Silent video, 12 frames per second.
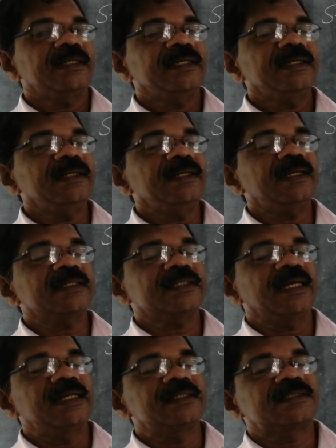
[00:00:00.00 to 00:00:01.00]
the inner
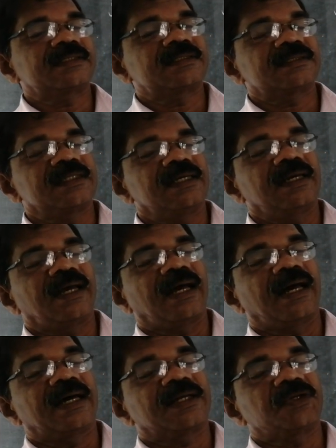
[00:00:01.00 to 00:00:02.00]
shells
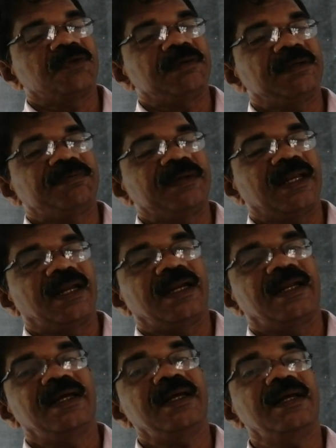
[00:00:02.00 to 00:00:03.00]
are to be
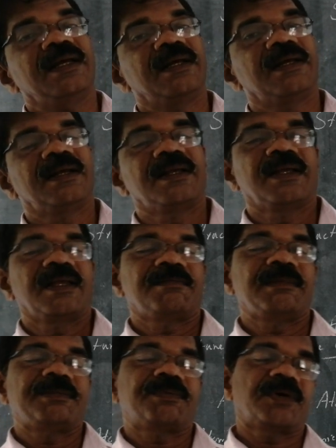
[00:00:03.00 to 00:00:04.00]
filled
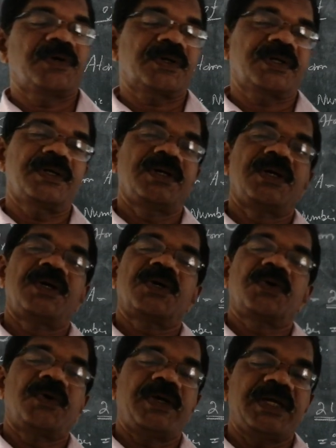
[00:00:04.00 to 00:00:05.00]

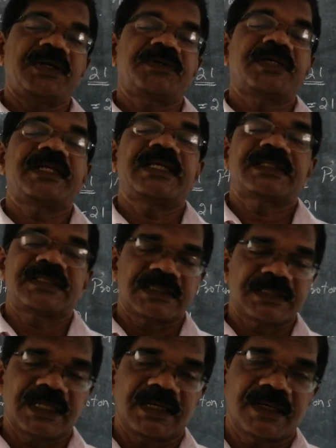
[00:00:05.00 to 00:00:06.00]
before going to the next
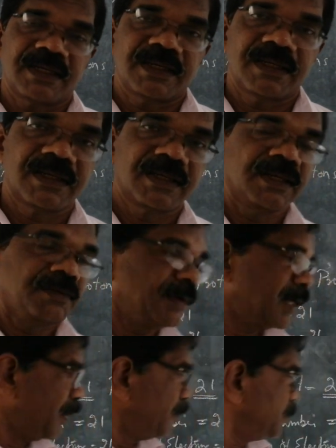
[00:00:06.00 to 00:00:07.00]
shell.
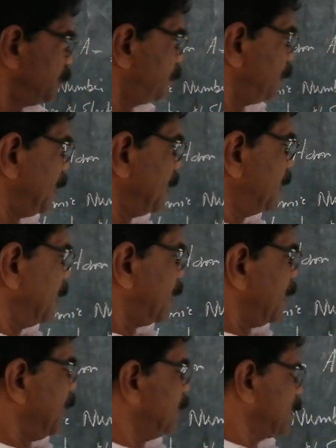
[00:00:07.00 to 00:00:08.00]
We have to fill the
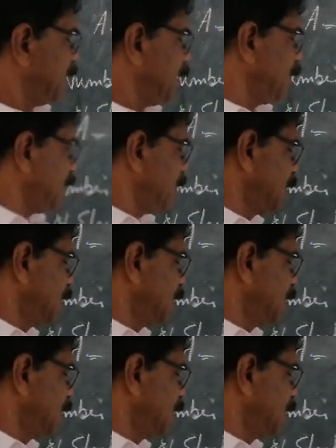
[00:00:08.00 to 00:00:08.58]
K shell.